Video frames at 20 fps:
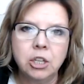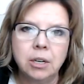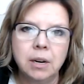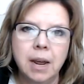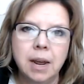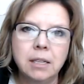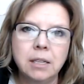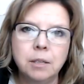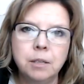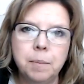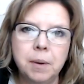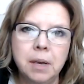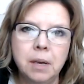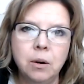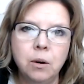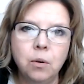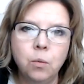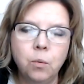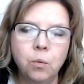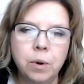has been
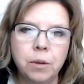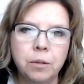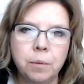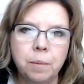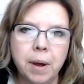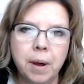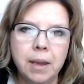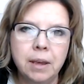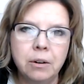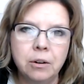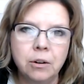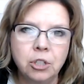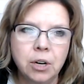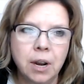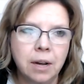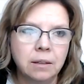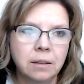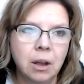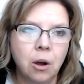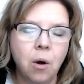with my inner
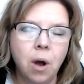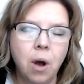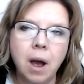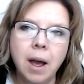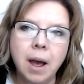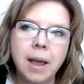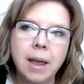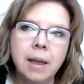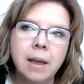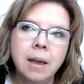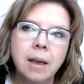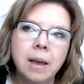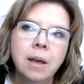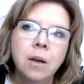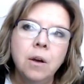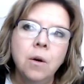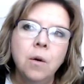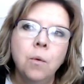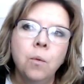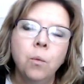child. Now,
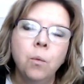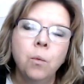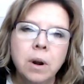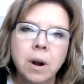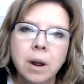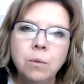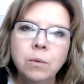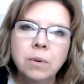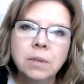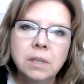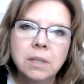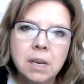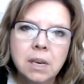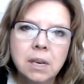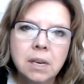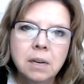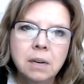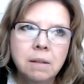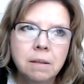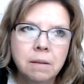when I was
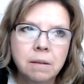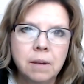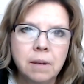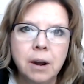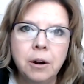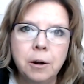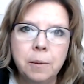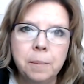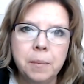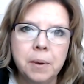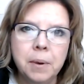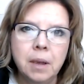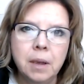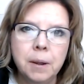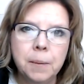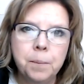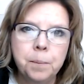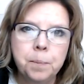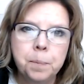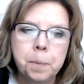in therapy,
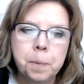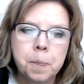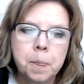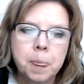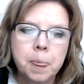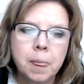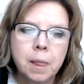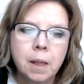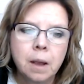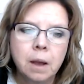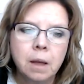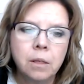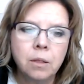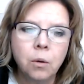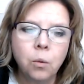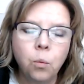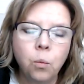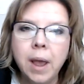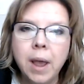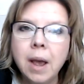the
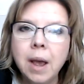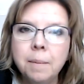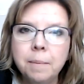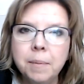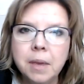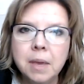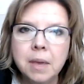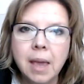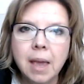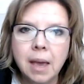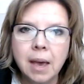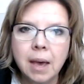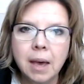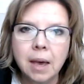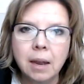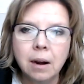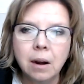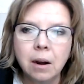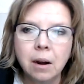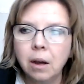way I
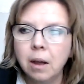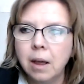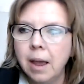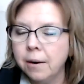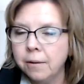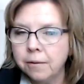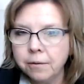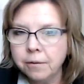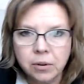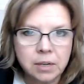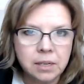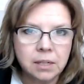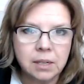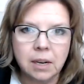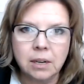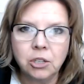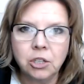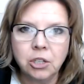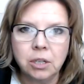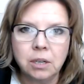began every
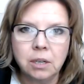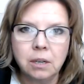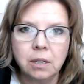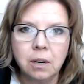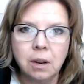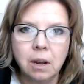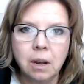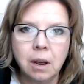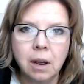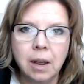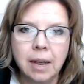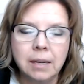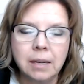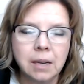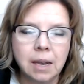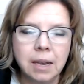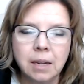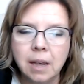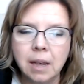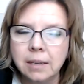session, as
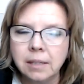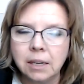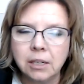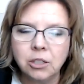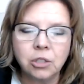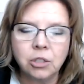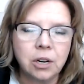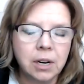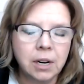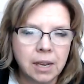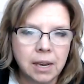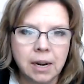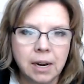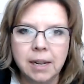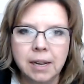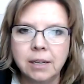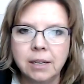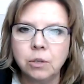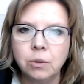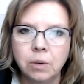I started getting
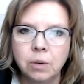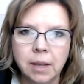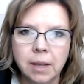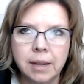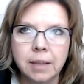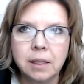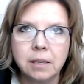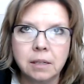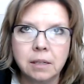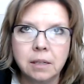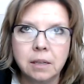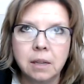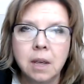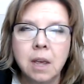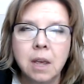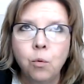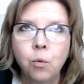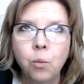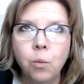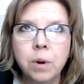into it, like this,
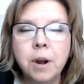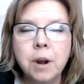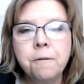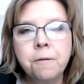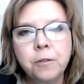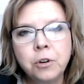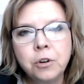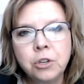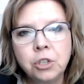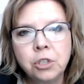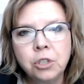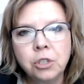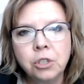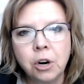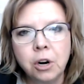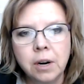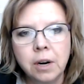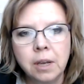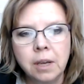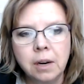when I first
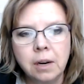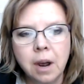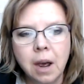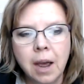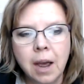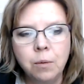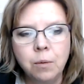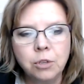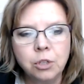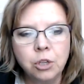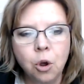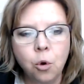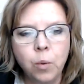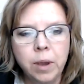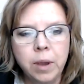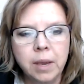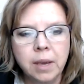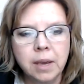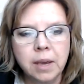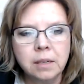started, I was going
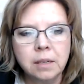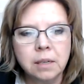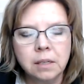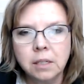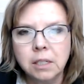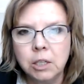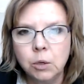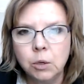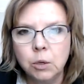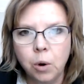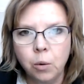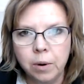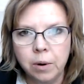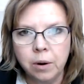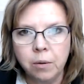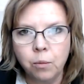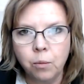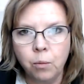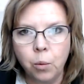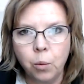in to see what
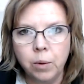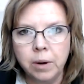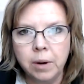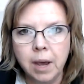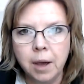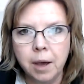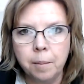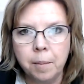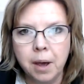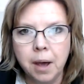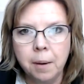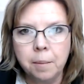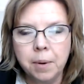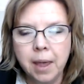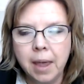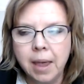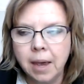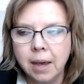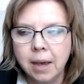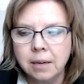would come up,
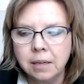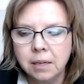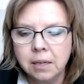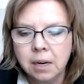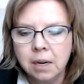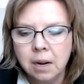and